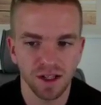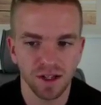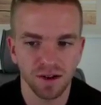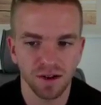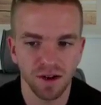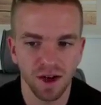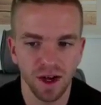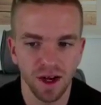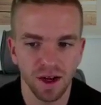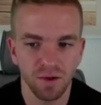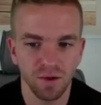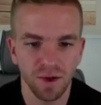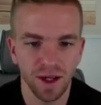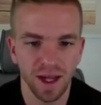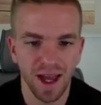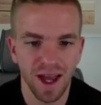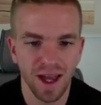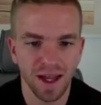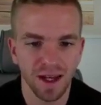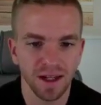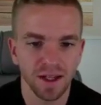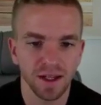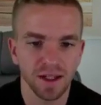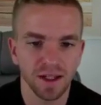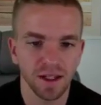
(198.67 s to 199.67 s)
right, we
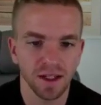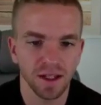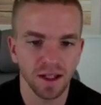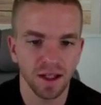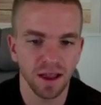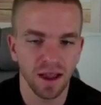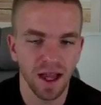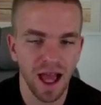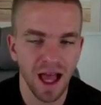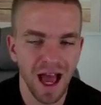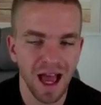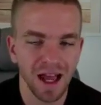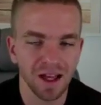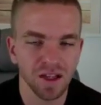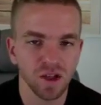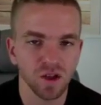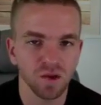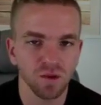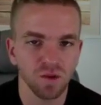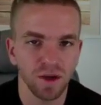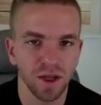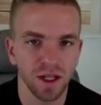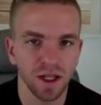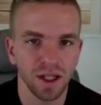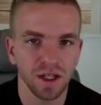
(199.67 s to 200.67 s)
head into the last
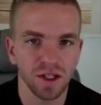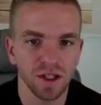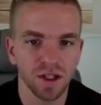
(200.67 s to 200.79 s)
week.